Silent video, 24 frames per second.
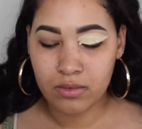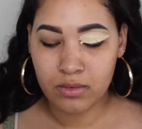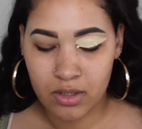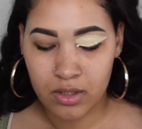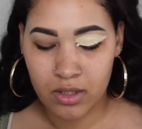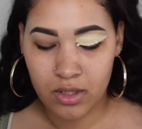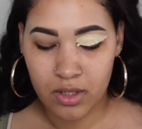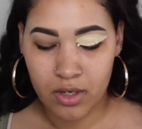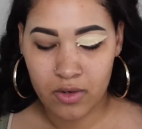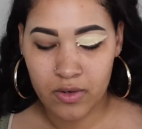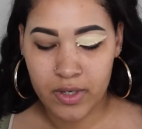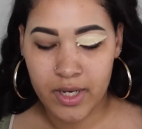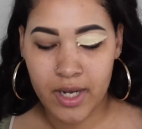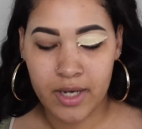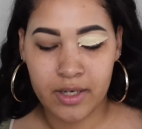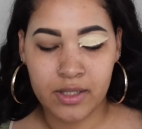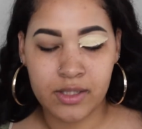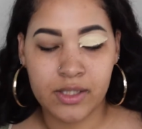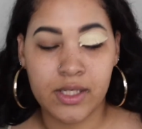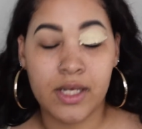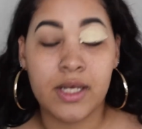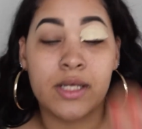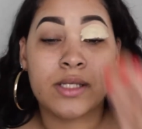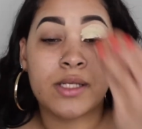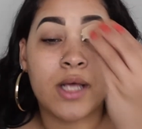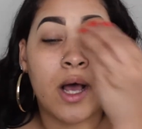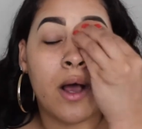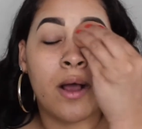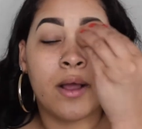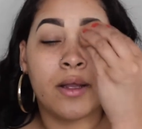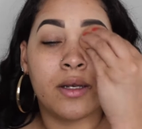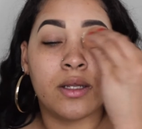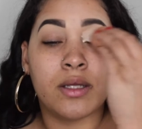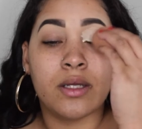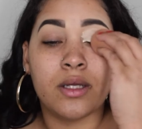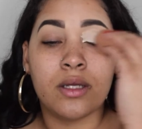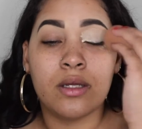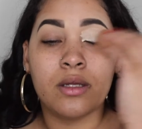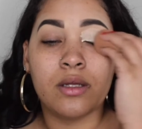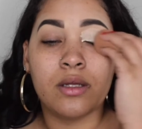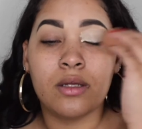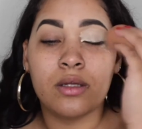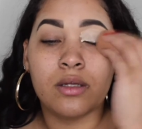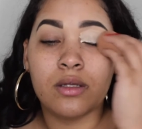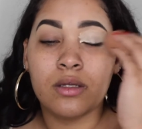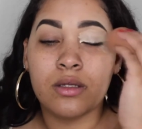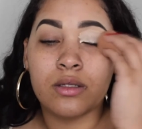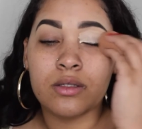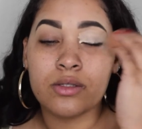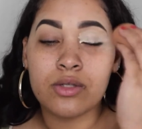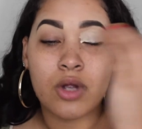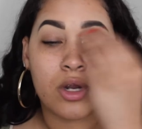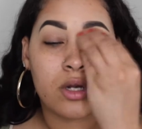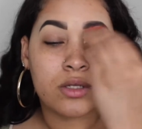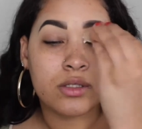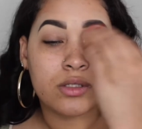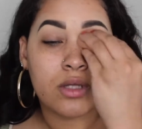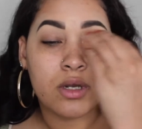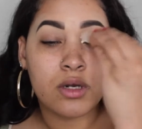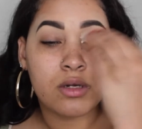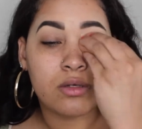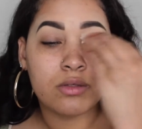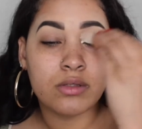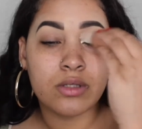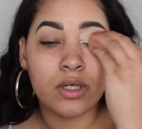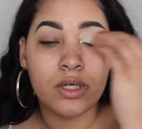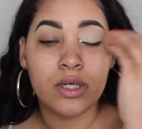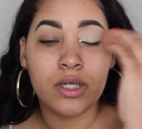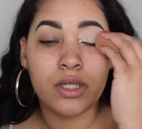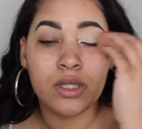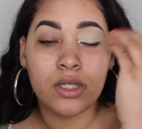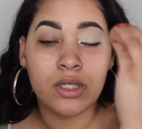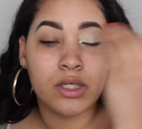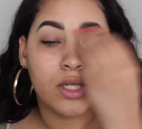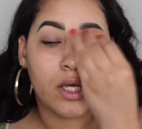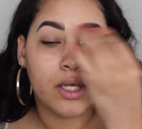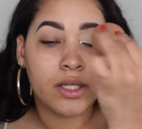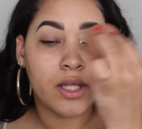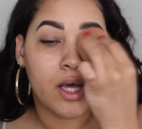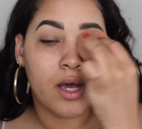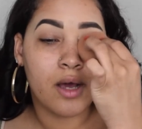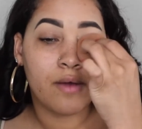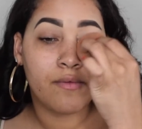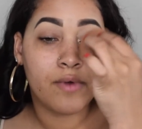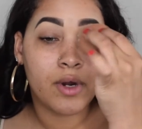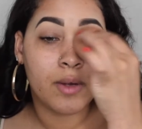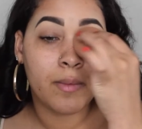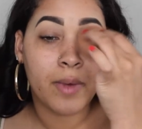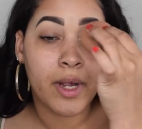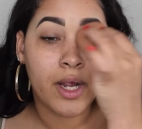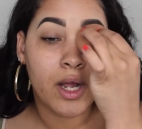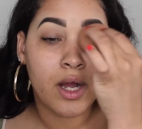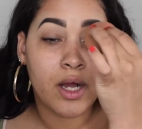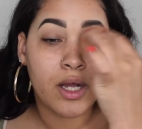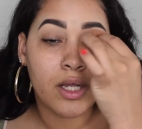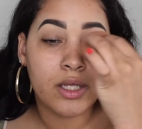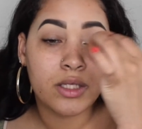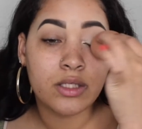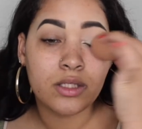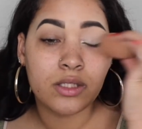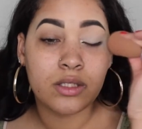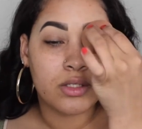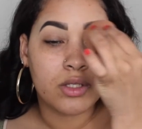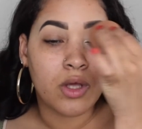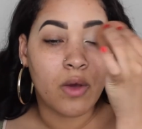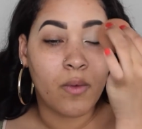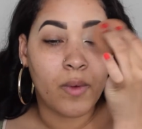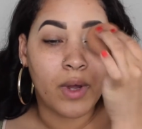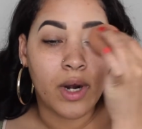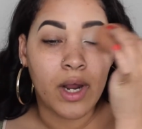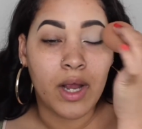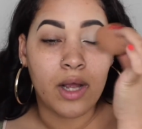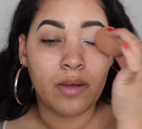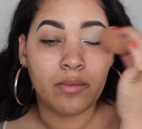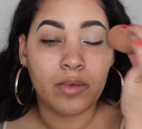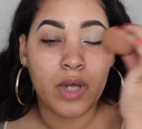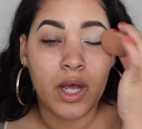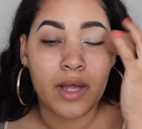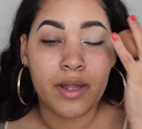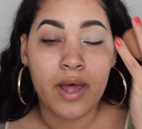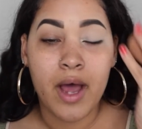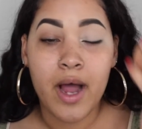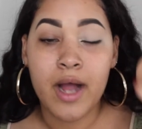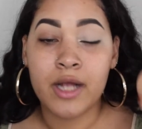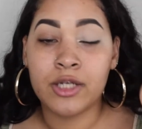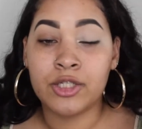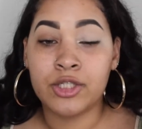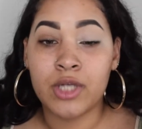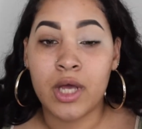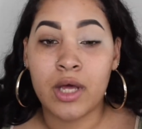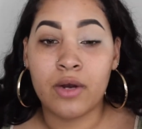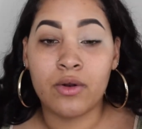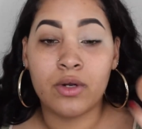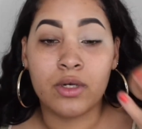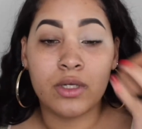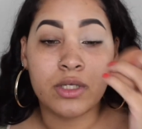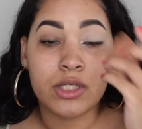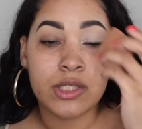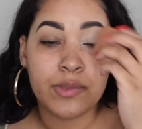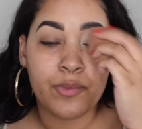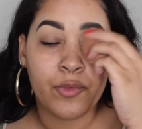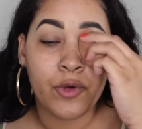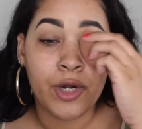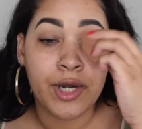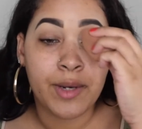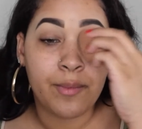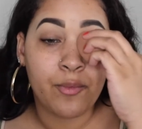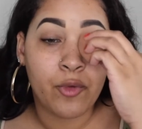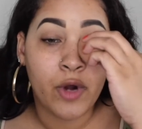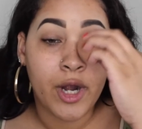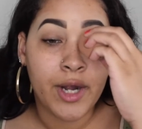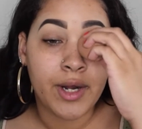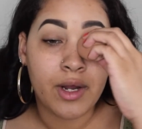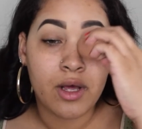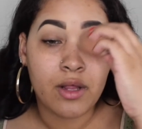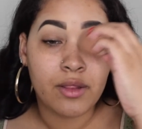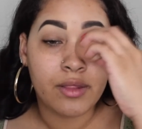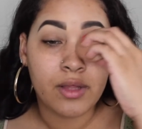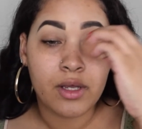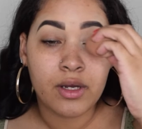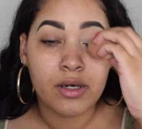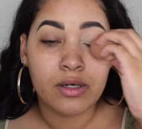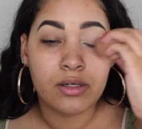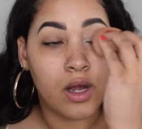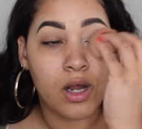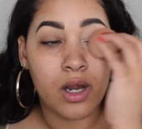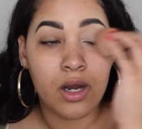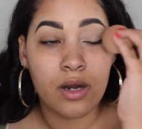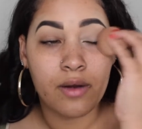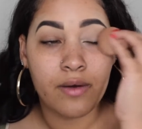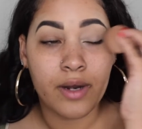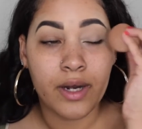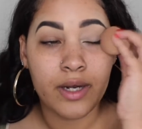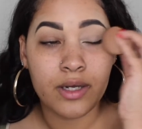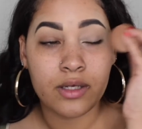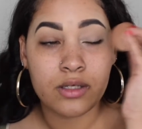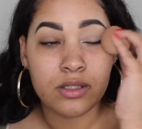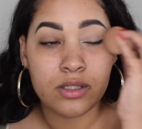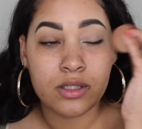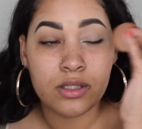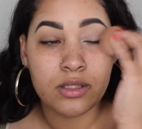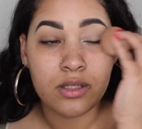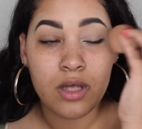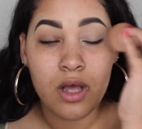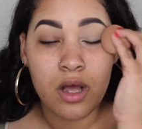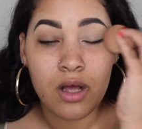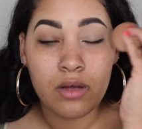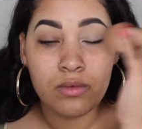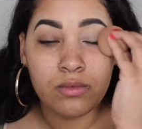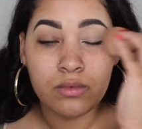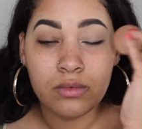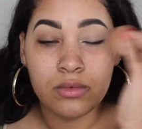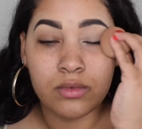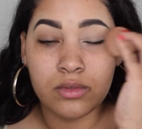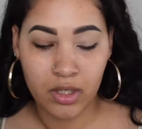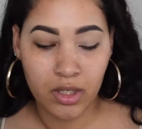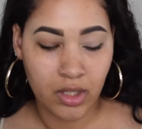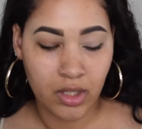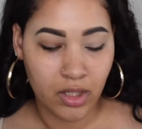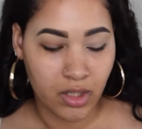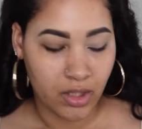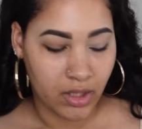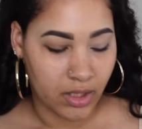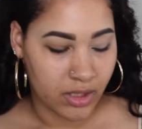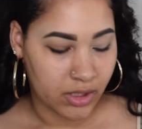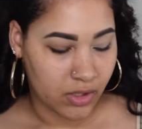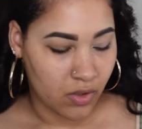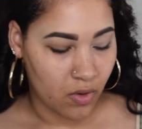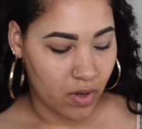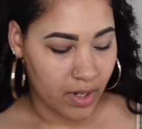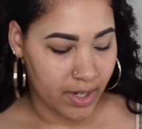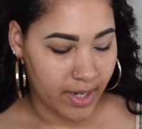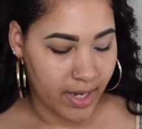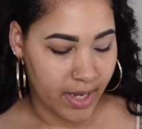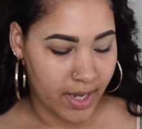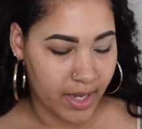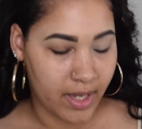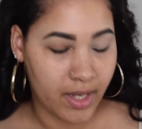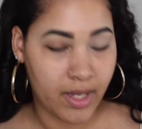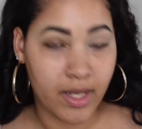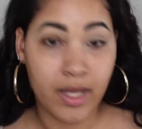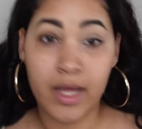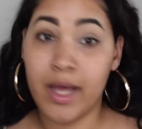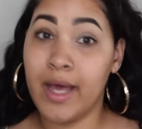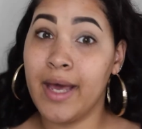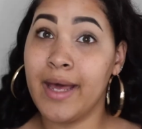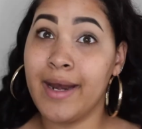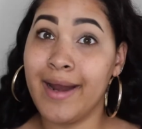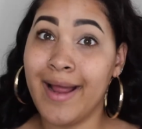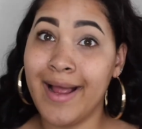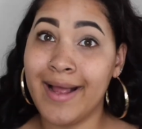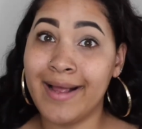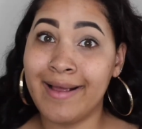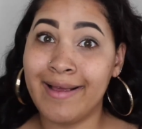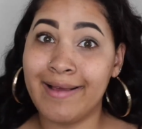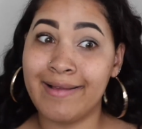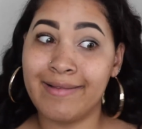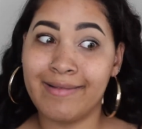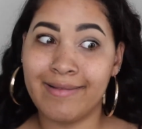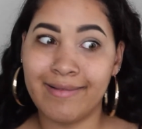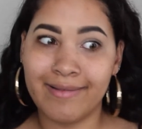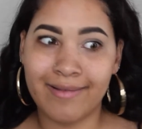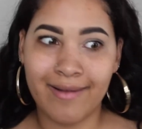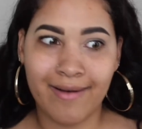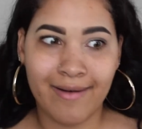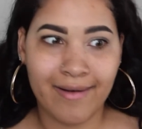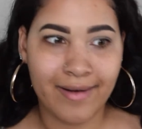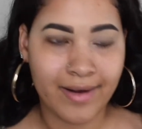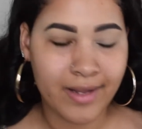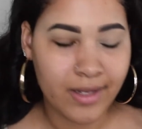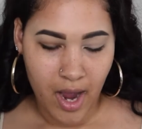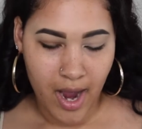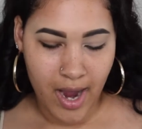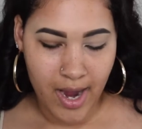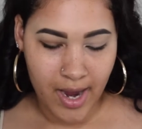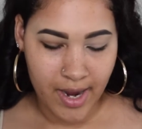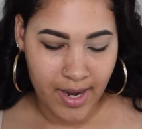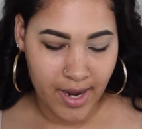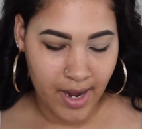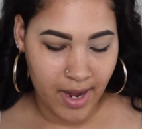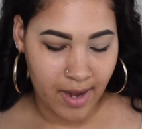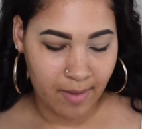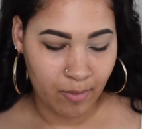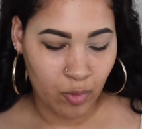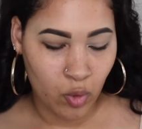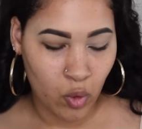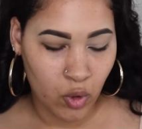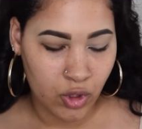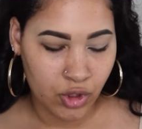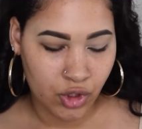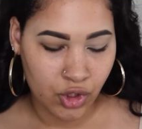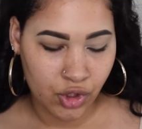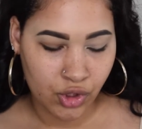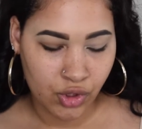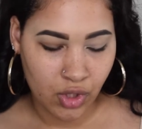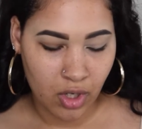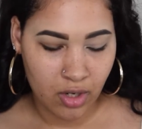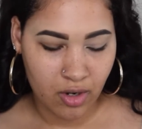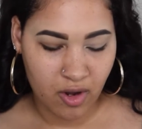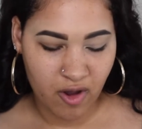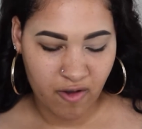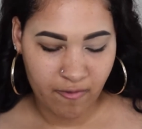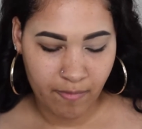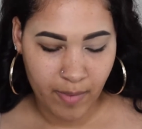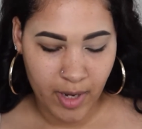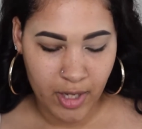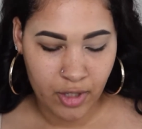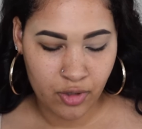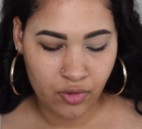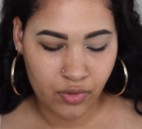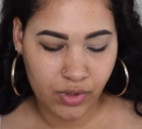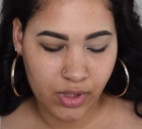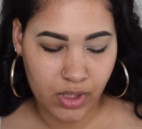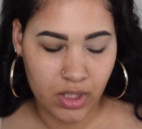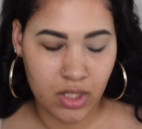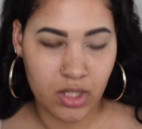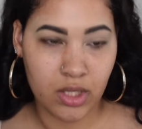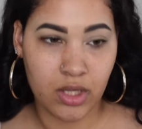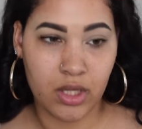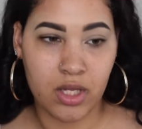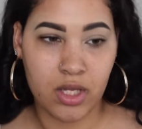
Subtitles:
You know, it kind of takes out any dark circles or anything like that around my eyes. So when I apply the eyeshadow, it looks pretty bright on there. Alrighty, so let's go ahead and get started. I am going to start off by using